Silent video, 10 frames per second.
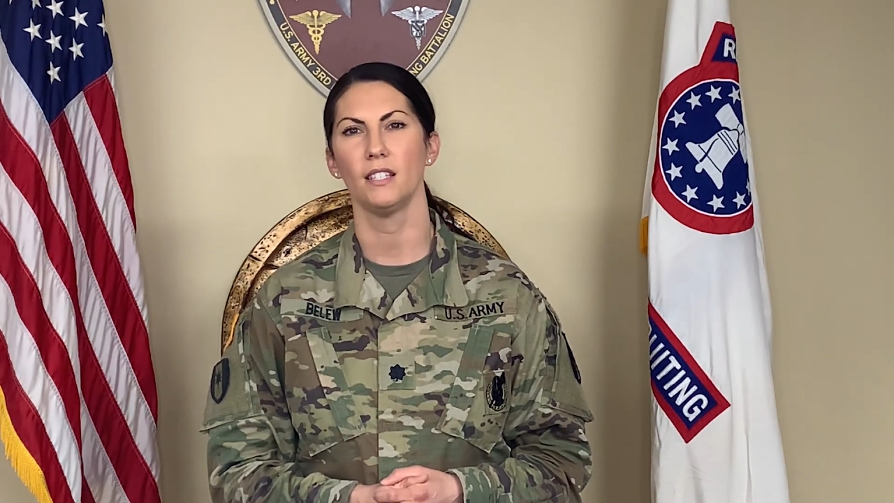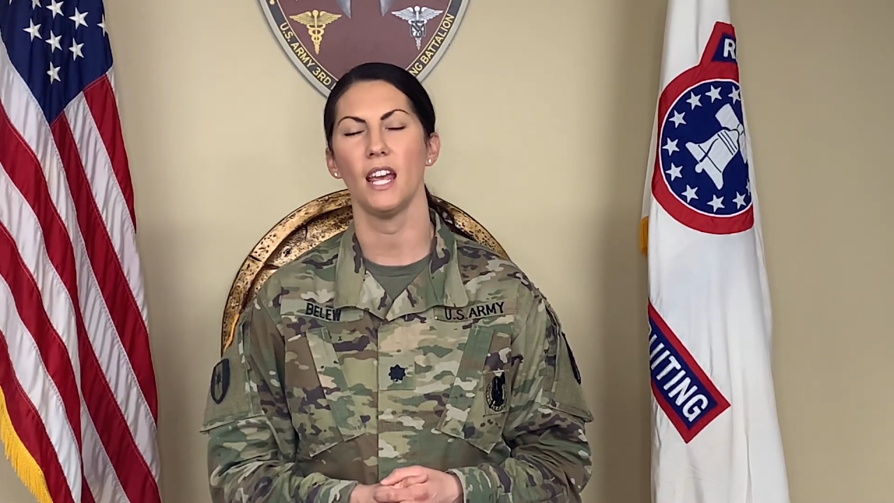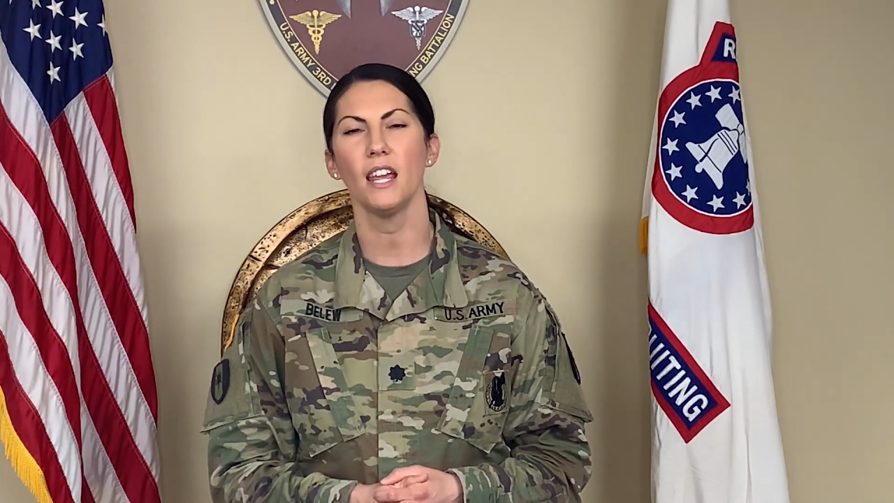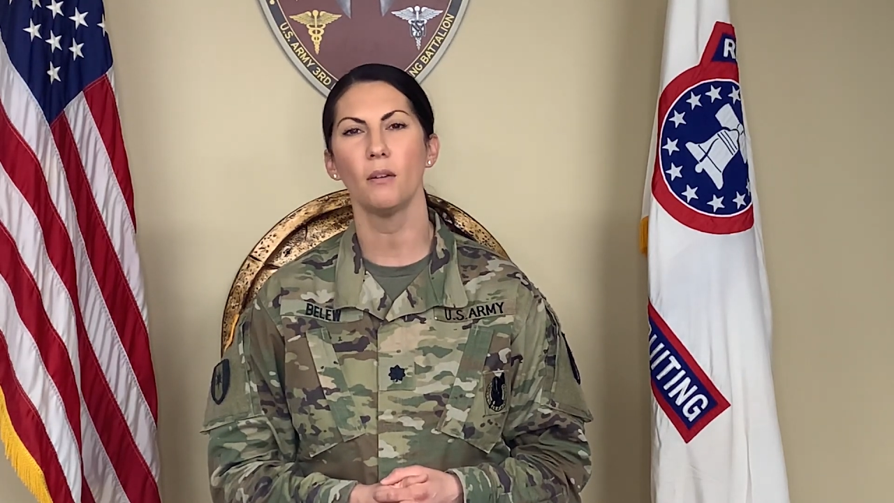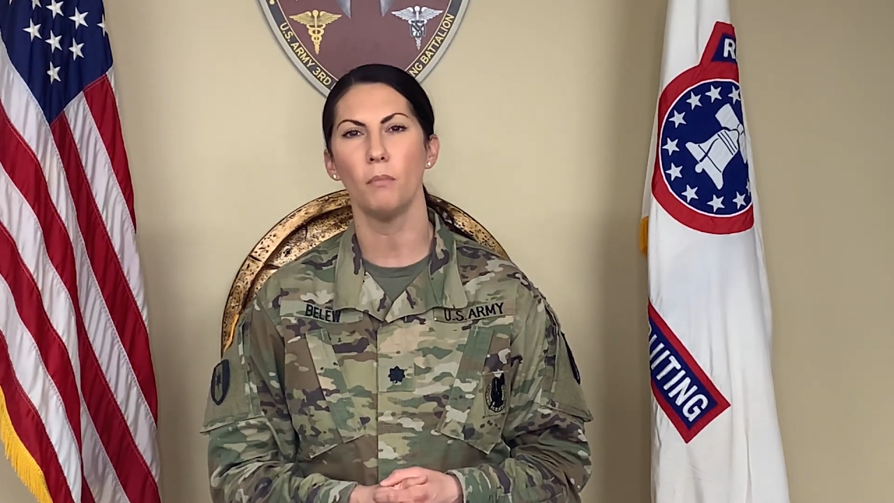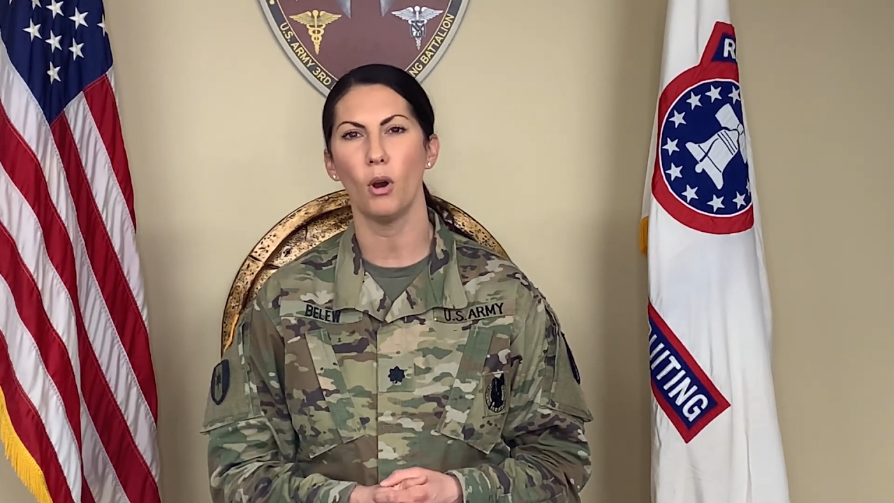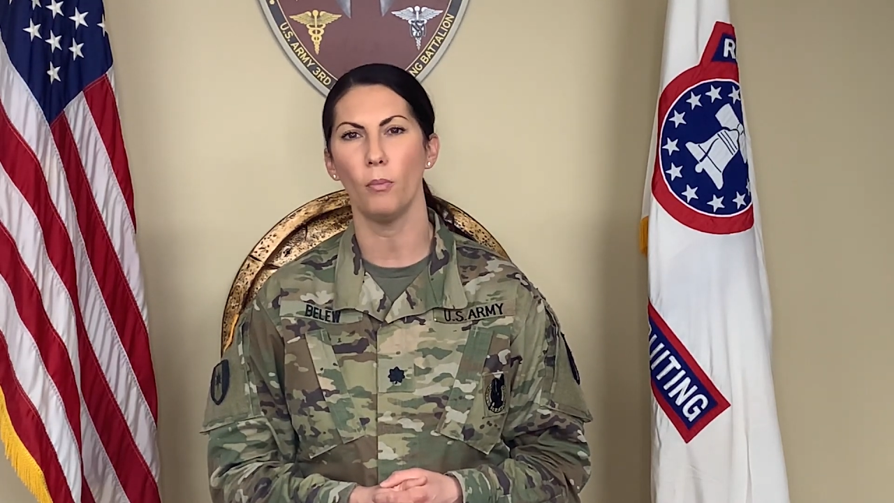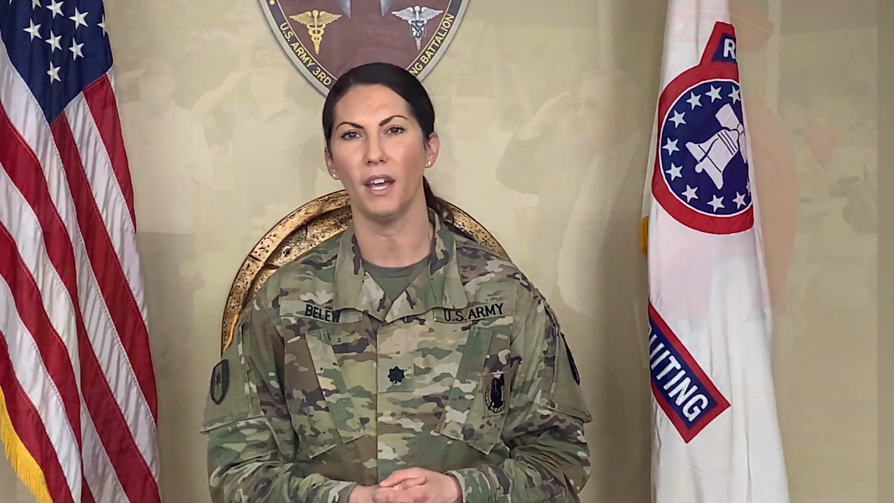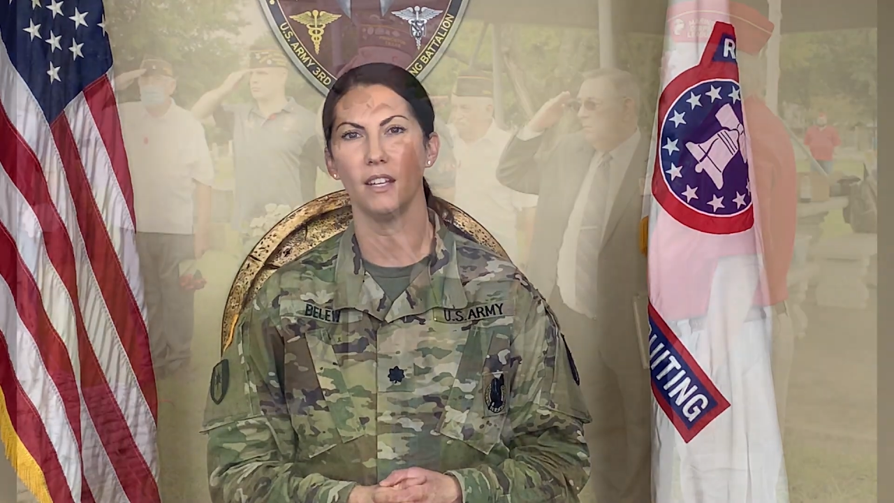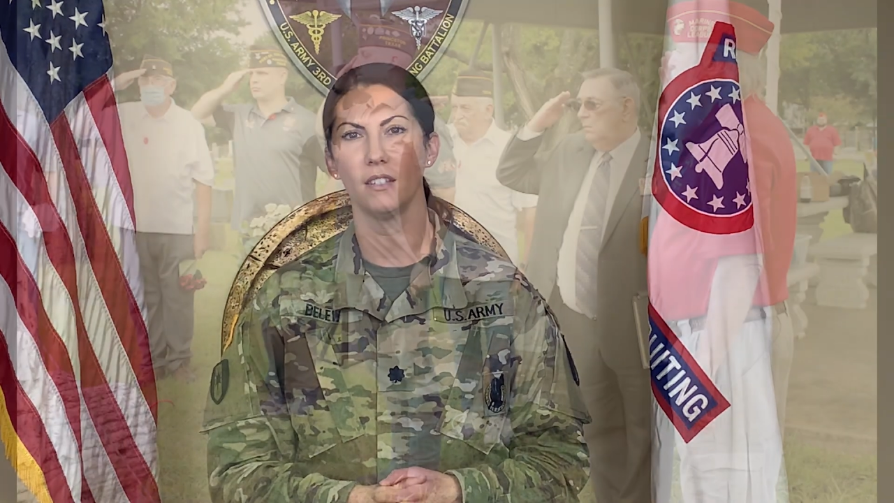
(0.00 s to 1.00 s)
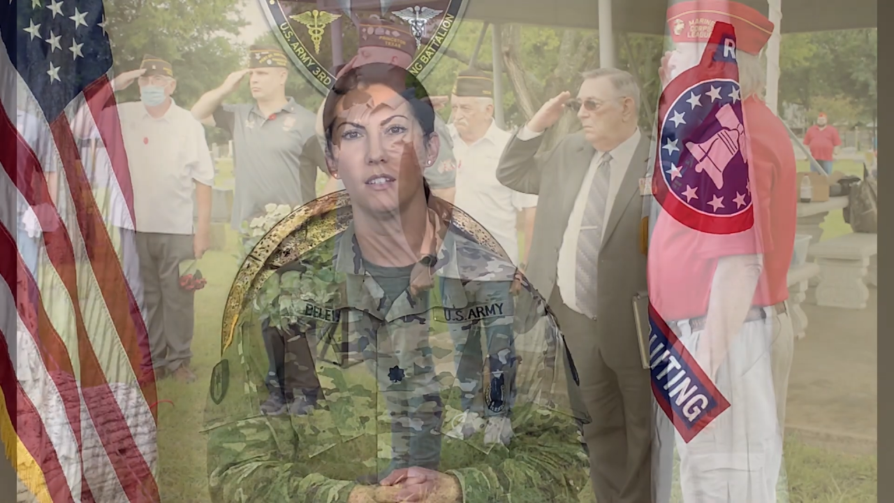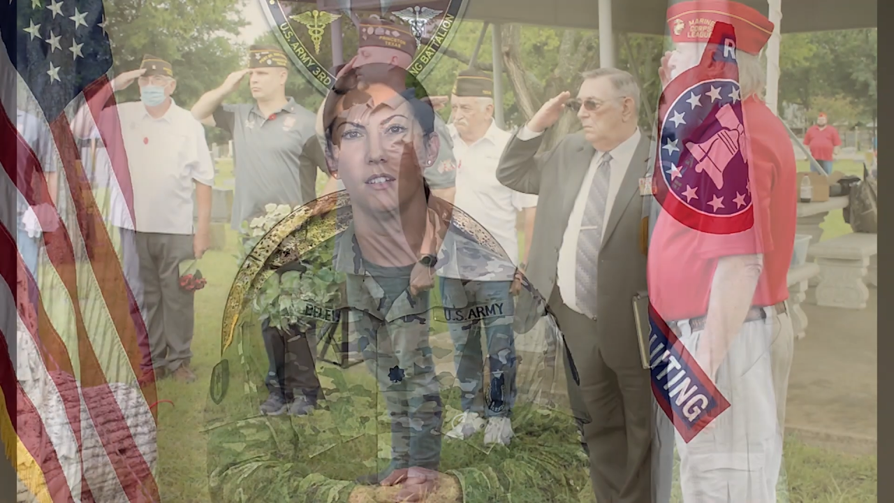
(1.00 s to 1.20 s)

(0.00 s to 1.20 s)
take a moment,